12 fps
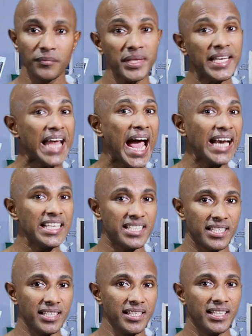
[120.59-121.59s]
In
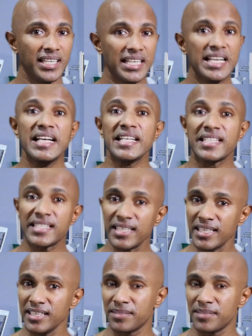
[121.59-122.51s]
addition, certain